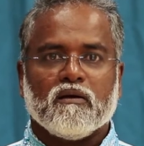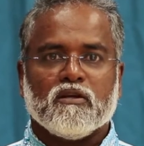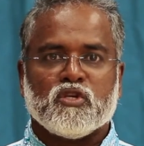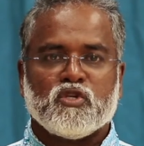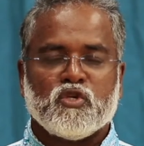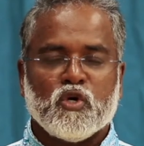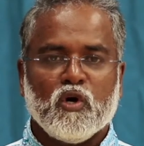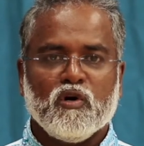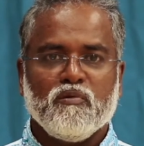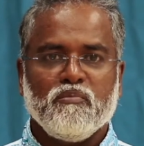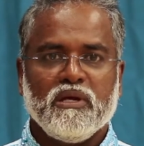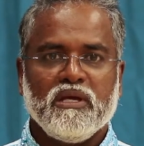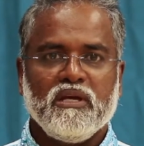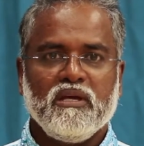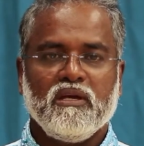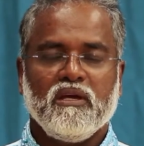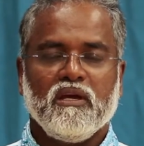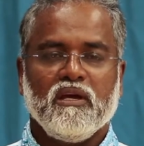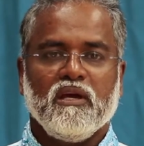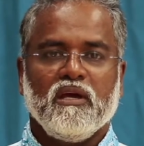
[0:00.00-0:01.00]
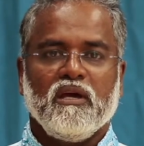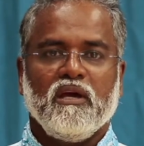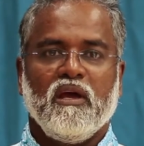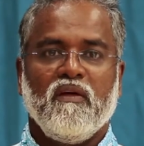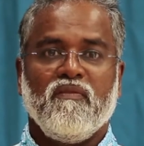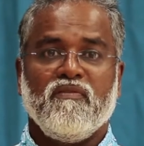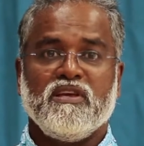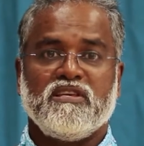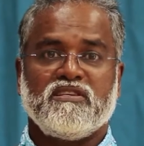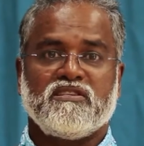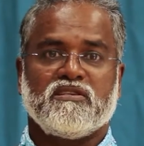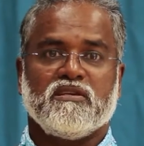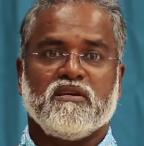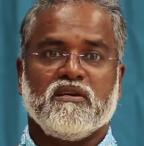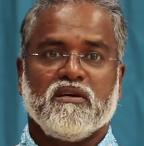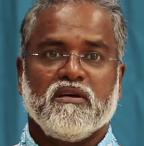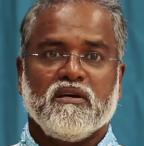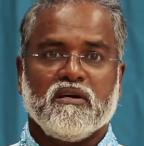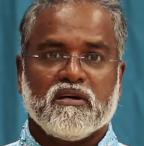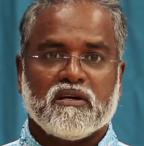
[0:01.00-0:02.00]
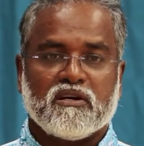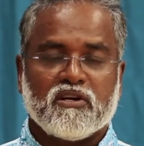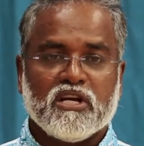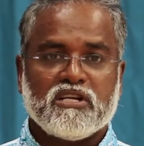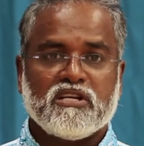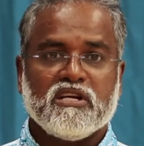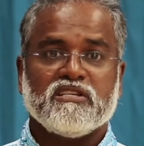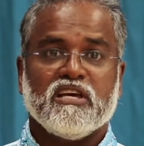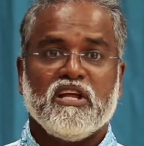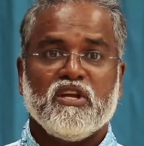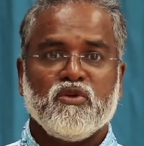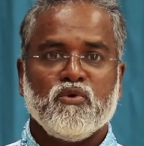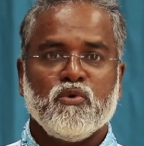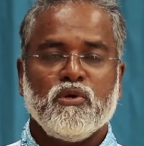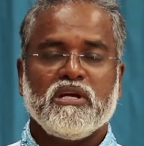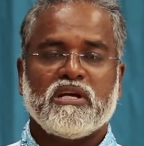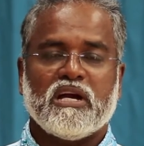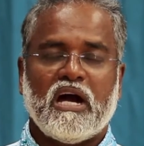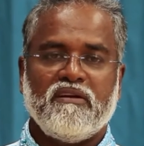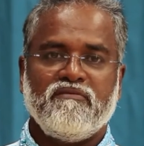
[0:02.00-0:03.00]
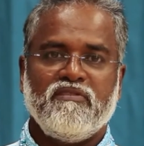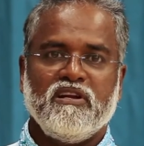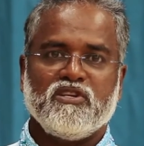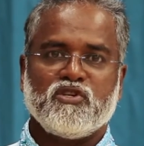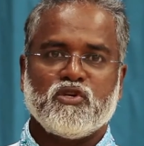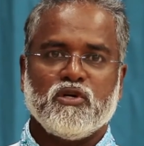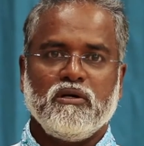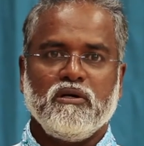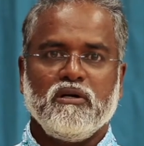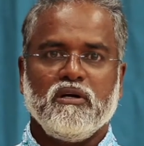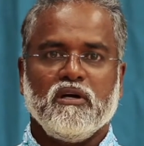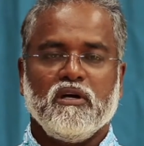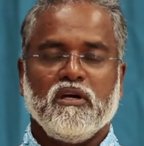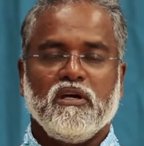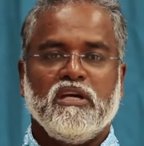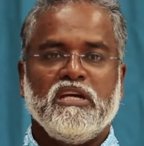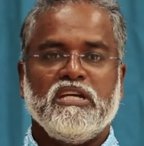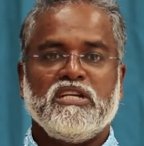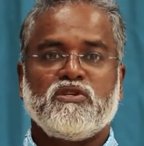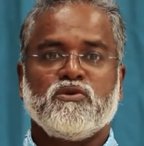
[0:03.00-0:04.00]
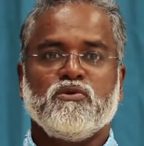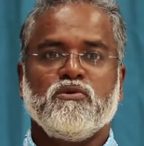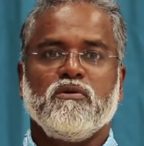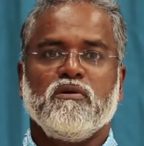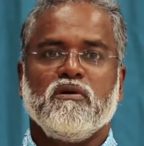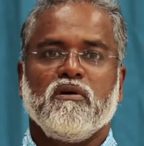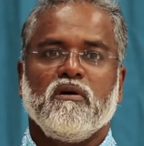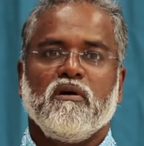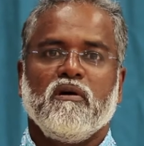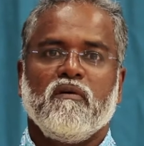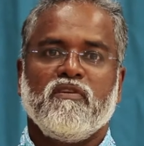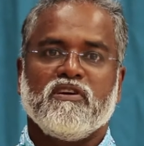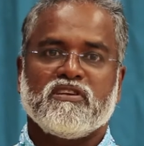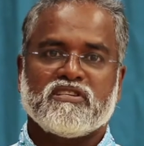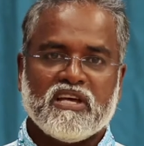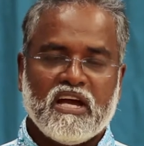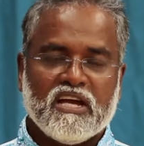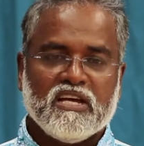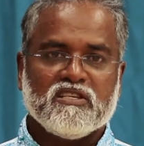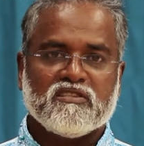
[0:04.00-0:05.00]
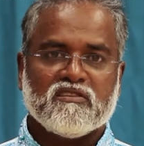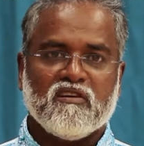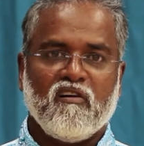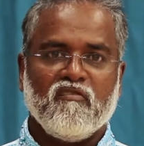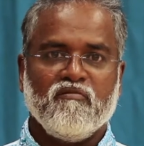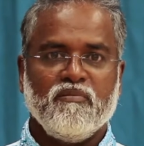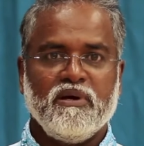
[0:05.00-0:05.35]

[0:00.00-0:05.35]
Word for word: join me in this greatest and unique adventure into the science of